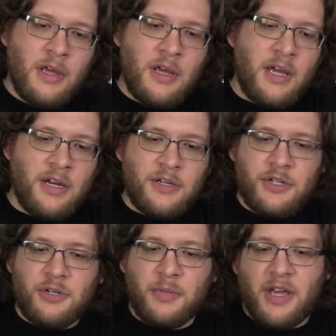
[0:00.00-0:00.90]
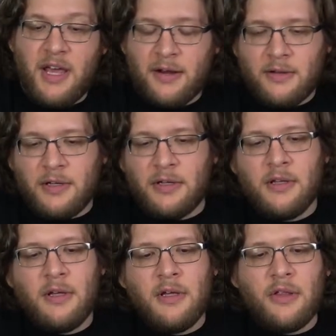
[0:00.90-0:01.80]
In addition, mechanically,
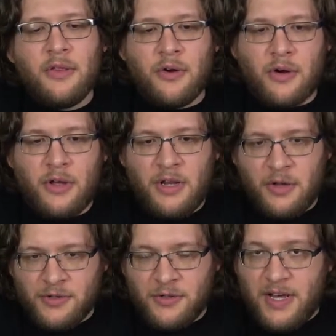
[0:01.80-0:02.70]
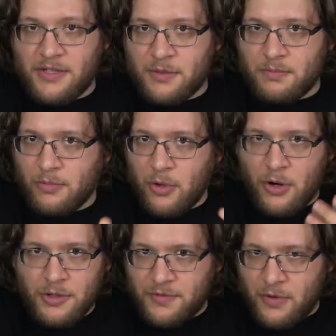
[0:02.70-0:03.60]
it also has a
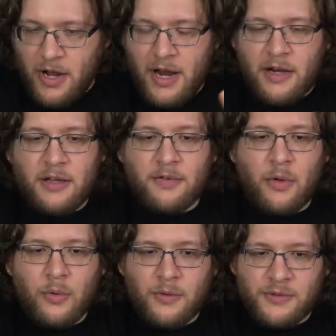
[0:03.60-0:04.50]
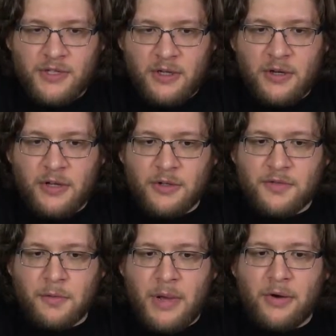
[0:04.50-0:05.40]
large variety of holes that you can use
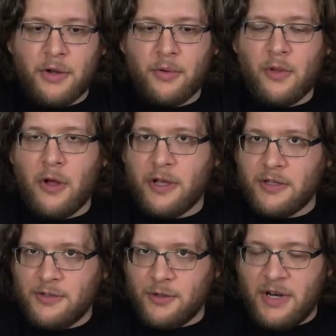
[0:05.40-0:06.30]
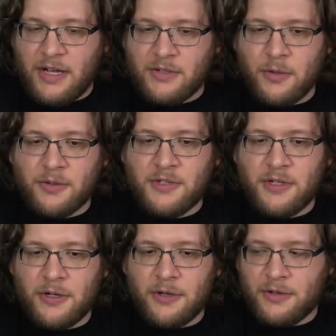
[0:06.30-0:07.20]
for mounting along it. So it has holes
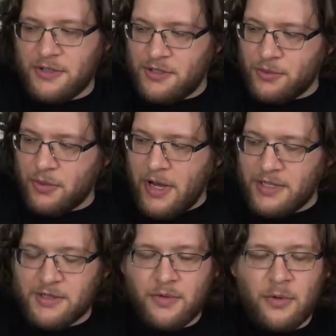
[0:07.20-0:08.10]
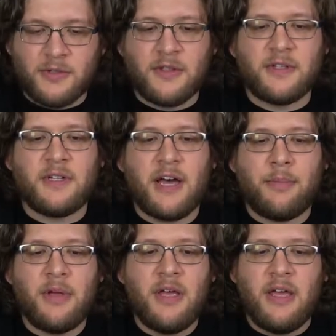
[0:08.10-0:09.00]
here, these 2 lines of holes on the
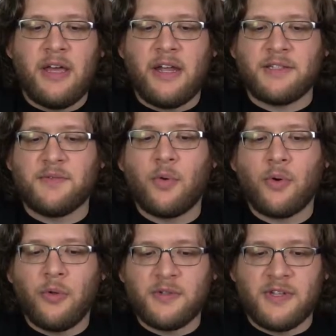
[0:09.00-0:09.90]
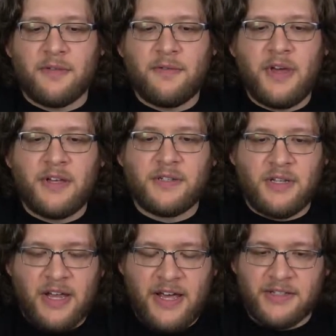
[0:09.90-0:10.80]
top. It has 4 holes on the face.
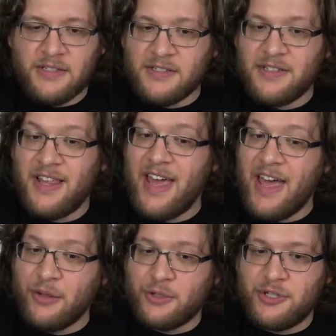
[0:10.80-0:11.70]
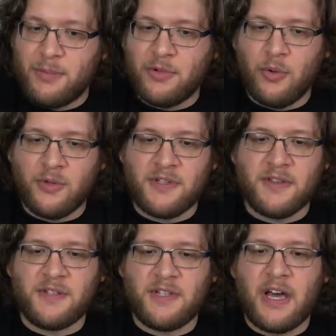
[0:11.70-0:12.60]
It has these L-shaped holes on
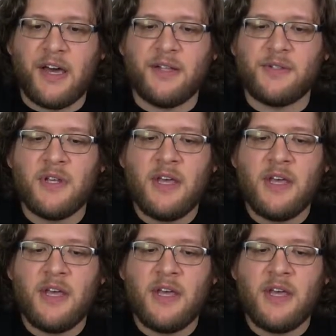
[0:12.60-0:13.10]
the sides,